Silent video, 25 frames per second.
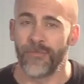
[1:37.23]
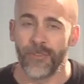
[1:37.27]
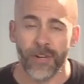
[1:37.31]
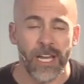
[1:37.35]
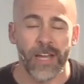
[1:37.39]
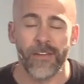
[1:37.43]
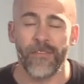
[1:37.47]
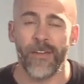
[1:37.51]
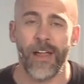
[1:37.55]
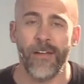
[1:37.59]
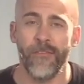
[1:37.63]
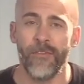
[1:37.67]

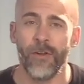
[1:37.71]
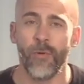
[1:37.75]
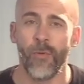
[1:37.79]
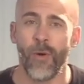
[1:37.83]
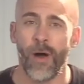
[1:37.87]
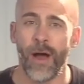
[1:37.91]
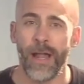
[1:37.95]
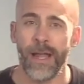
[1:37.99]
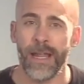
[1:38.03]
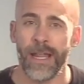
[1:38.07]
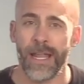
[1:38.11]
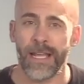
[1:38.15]

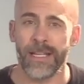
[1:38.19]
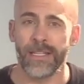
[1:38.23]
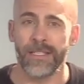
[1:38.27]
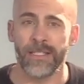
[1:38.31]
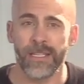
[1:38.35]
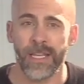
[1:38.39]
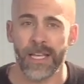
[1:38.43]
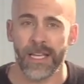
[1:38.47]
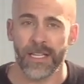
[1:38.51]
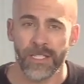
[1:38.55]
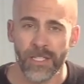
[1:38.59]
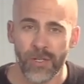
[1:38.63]
everyone
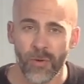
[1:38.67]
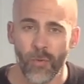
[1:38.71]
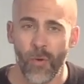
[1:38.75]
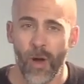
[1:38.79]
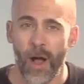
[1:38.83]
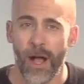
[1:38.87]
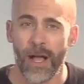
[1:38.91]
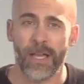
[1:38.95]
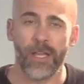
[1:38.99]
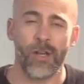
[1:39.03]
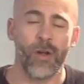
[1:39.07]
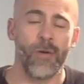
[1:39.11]
and to
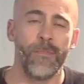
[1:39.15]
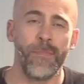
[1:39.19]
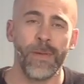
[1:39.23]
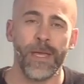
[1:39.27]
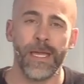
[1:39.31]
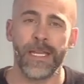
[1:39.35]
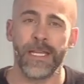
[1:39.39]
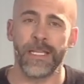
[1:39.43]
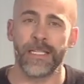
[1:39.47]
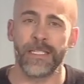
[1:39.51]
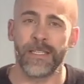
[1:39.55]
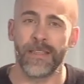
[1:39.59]
walk in
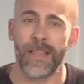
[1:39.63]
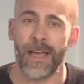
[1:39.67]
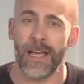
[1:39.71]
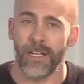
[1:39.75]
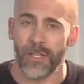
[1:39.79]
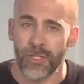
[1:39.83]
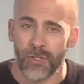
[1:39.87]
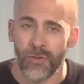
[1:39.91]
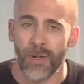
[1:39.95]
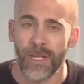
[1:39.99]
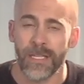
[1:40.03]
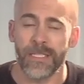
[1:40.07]
obedience to
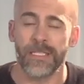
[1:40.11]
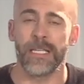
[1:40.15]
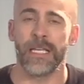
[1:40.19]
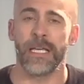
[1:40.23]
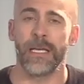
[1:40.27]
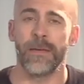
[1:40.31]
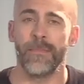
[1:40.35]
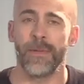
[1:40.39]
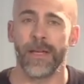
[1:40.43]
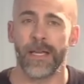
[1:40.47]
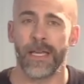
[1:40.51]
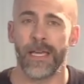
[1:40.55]
that, trusting
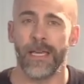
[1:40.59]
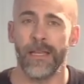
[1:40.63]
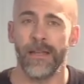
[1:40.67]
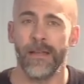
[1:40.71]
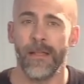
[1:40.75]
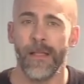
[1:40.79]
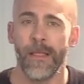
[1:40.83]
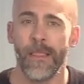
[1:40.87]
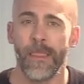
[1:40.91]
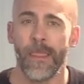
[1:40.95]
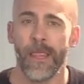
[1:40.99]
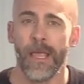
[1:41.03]
him
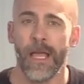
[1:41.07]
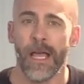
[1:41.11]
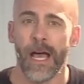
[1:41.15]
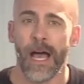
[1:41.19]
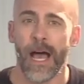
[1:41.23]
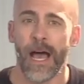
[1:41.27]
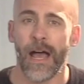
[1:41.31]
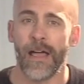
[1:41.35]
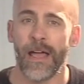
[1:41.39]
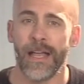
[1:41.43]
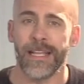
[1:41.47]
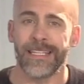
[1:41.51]
again.
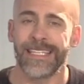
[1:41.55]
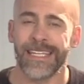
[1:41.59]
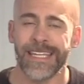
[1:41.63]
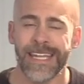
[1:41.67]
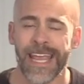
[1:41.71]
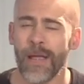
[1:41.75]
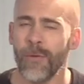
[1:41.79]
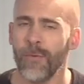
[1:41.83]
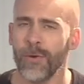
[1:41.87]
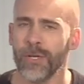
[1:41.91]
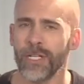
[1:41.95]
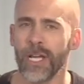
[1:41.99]
And
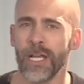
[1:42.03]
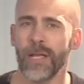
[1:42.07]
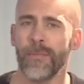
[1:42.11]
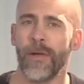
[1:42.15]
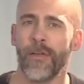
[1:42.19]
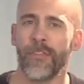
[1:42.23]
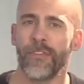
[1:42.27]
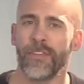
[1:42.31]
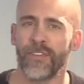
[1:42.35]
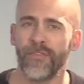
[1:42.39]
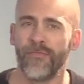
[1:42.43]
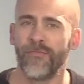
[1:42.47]
today we're talking
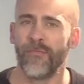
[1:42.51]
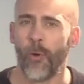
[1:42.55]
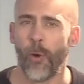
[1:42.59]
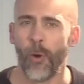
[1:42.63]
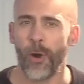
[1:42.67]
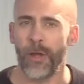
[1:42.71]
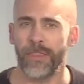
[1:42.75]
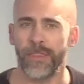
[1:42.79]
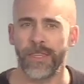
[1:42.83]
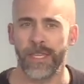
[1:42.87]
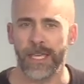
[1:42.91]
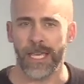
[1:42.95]
about this
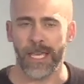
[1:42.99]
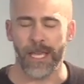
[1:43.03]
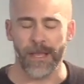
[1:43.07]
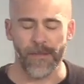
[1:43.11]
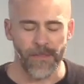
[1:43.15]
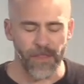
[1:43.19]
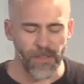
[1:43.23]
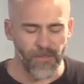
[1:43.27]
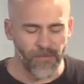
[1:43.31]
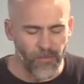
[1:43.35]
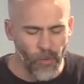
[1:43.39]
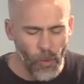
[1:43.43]
fourth key.
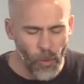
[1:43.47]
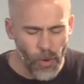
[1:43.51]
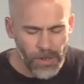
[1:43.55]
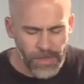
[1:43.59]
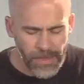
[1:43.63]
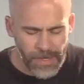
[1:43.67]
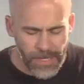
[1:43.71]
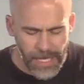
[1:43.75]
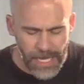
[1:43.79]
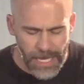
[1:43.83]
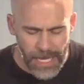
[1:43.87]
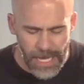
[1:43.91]
The
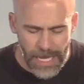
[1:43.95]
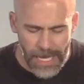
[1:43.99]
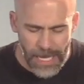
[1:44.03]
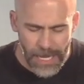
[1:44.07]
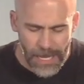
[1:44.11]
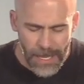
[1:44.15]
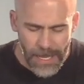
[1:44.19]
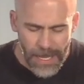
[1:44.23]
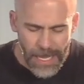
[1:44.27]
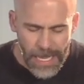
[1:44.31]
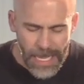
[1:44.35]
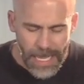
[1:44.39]
fourth key
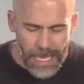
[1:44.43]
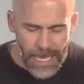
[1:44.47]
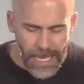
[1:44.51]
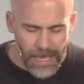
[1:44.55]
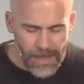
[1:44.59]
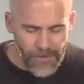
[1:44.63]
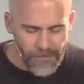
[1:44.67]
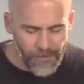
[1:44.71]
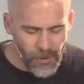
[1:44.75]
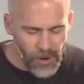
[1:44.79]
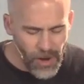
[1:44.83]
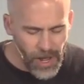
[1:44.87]

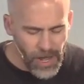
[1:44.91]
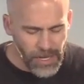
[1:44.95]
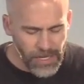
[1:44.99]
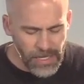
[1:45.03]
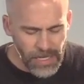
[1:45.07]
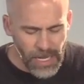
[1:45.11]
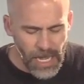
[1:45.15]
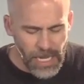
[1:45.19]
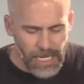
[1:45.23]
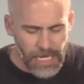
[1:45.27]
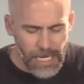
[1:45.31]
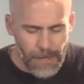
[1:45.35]
for
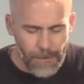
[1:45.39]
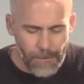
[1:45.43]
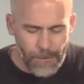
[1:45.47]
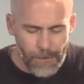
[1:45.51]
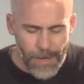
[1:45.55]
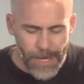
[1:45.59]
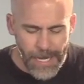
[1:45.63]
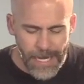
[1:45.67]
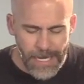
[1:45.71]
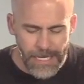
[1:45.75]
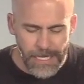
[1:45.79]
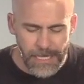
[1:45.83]
unlocking
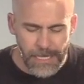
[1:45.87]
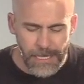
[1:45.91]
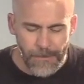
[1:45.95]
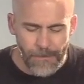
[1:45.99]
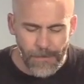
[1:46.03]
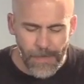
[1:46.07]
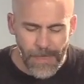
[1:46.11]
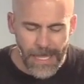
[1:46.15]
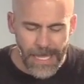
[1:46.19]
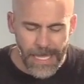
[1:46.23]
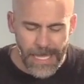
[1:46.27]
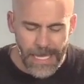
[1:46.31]
peace
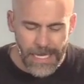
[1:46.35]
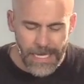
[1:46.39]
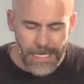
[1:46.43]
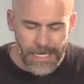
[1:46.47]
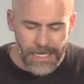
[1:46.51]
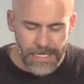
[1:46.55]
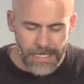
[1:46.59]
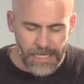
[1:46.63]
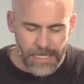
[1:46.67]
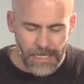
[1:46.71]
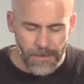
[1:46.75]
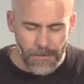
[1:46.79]

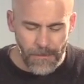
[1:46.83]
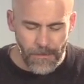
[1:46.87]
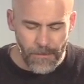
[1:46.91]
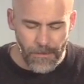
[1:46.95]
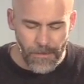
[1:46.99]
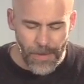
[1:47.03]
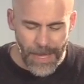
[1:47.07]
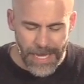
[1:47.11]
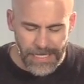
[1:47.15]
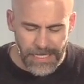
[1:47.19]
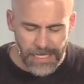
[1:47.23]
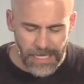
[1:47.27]
is
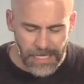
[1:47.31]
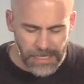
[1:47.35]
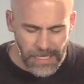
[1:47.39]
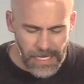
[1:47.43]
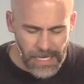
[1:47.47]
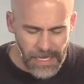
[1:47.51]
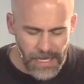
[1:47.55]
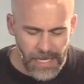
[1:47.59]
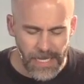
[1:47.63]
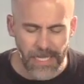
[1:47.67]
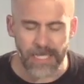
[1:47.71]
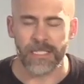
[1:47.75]

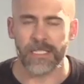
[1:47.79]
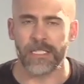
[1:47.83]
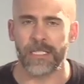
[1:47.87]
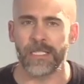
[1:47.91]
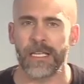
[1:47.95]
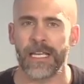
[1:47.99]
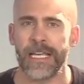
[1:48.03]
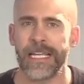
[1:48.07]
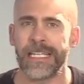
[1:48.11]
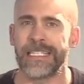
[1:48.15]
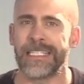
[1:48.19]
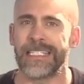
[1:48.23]
basically this.
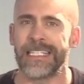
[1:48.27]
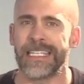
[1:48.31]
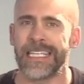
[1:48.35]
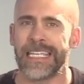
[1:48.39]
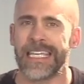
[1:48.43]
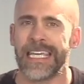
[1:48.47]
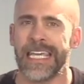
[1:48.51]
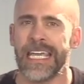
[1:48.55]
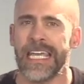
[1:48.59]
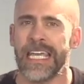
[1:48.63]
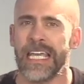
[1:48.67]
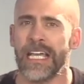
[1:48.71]
It's the
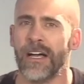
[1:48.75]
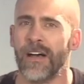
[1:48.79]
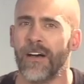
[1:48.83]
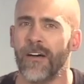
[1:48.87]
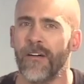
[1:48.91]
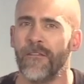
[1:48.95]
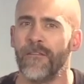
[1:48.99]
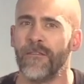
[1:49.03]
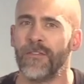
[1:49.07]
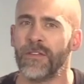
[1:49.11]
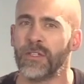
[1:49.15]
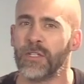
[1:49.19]
key
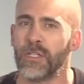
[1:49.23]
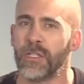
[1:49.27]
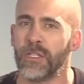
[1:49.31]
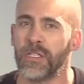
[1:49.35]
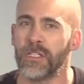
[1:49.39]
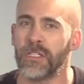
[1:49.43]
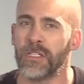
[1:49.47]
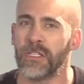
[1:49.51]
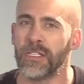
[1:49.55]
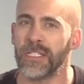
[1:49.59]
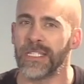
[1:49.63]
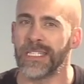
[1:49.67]
of
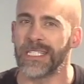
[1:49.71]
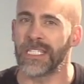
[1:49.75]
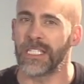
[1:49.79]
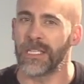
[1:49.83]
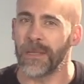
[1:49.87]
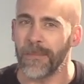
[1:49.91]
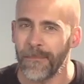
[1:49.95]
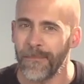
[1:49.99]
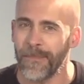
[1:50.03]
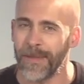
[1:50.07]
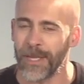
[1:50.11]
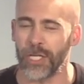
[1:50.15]

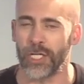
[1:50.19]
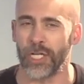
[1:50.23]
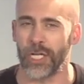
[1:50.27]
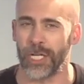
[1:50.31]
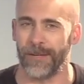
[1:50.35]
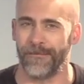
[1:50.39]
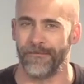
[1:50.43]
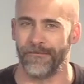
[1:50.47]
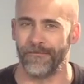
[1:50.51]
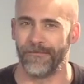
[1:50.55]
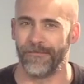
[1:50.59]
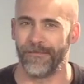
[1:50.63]

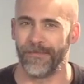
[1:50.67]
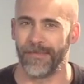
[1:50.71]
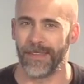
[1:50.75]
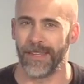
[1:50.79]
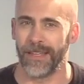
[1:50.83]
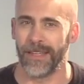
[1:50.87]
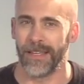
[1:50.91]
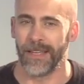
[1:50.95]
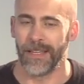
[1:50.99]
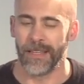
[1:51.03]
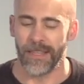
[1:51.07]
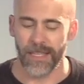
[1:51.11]
submission.
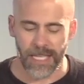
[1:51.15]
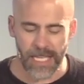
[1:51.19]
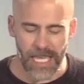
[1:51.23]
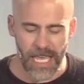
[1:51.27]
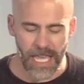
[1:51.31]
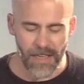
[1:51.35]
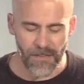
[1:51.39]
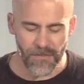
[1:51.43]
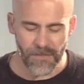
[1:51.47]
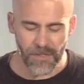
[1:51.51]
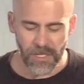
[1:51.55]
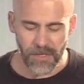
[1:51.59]
The
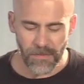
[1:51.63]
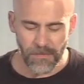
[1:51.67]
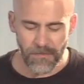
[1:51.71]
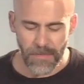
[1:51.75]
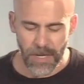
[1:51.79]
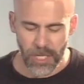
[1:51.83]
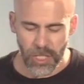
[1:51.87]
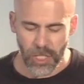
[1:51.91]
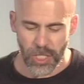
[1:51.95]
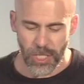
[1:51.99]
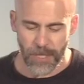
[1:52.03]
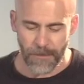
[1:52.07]
key of
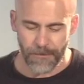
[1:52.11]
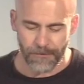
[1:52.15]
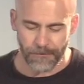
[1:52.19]
submission.